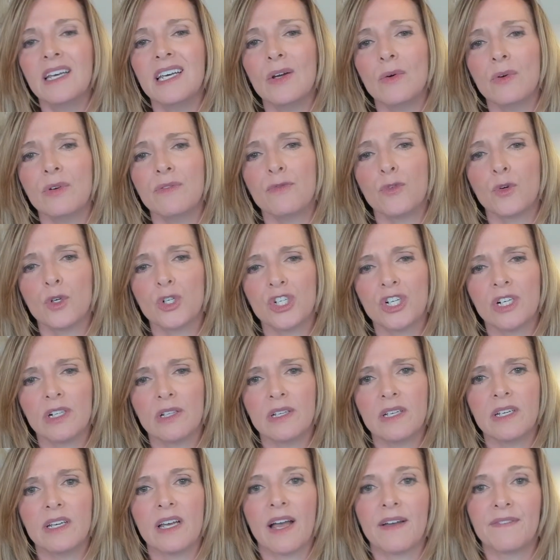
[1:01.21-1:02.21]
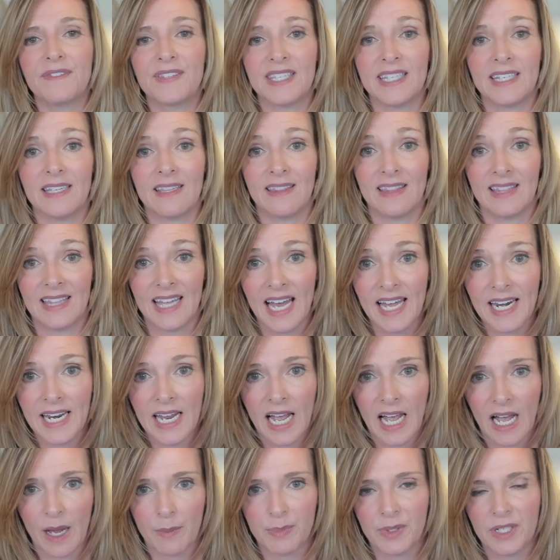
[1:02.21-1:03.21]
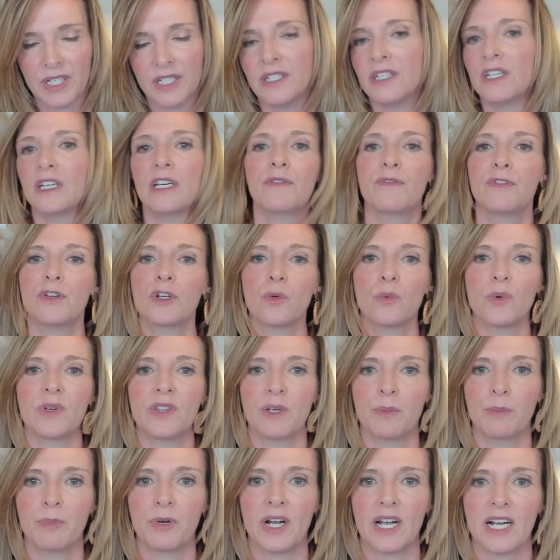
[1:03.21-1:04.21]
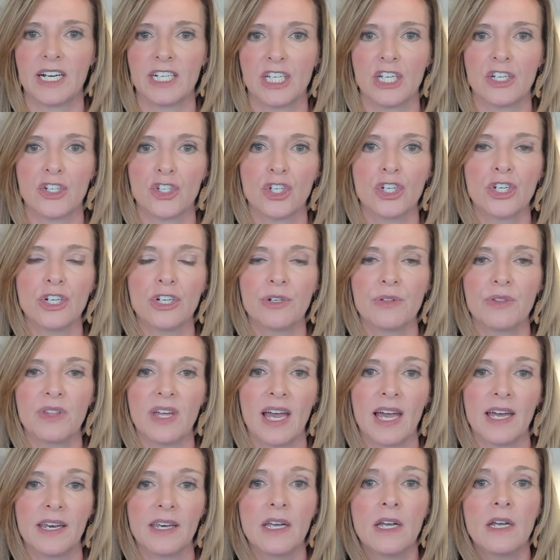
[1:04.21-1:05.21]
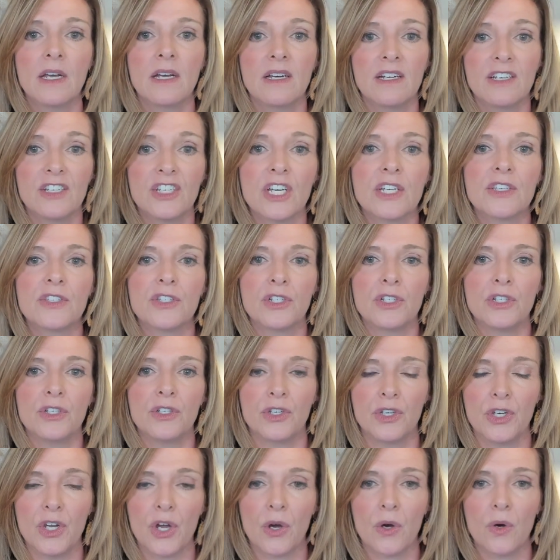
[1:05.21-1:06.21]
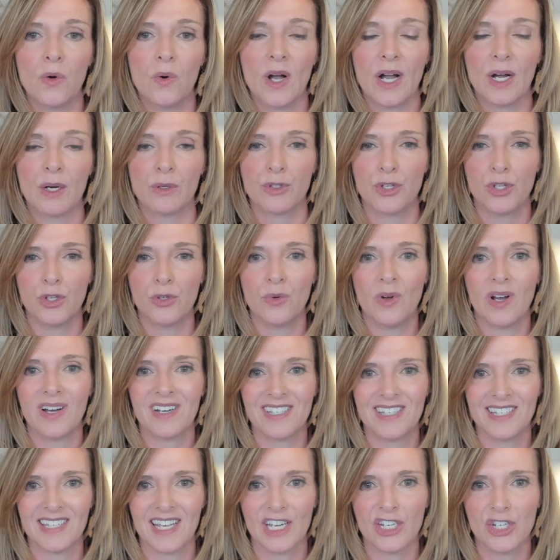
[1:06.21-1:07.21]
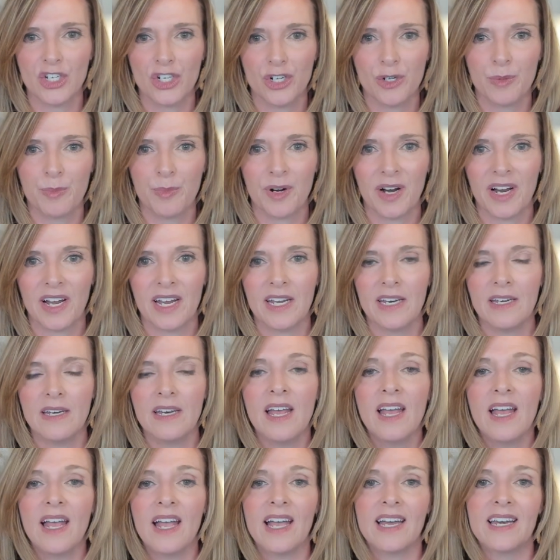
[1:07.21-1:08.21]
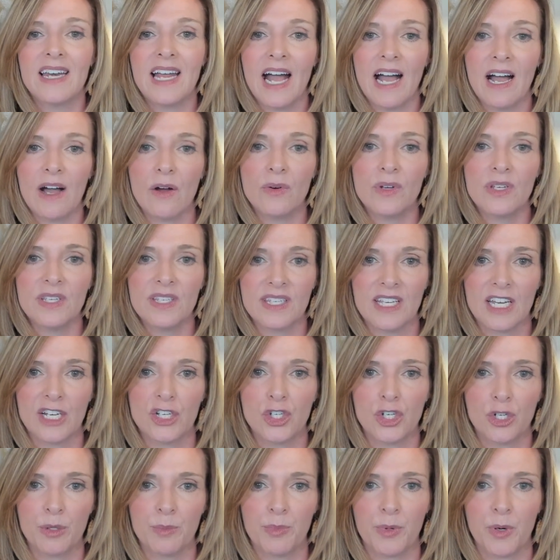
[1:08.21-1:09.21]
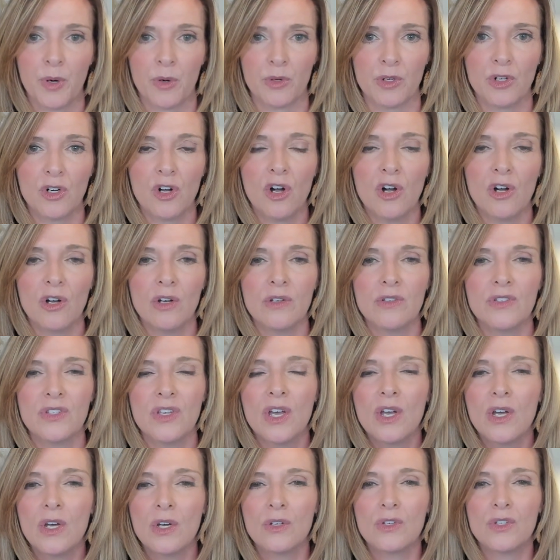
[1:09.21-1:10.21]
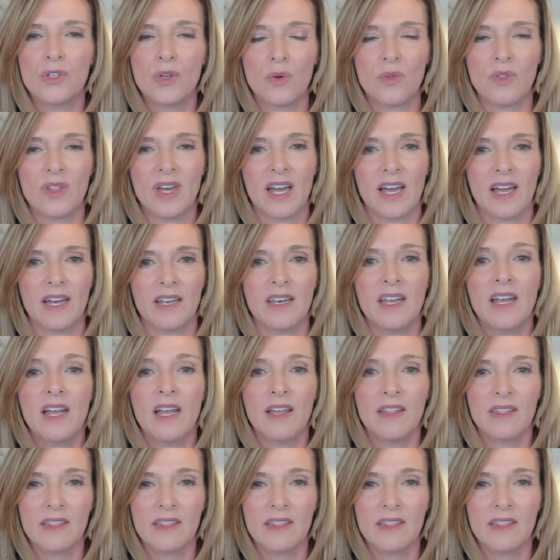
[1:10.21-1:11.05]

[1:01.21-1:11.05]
Now, unfortunately, I've seen that happen if you're with a practitioner that doesn't know how to assess your brain and how to set your protocols so that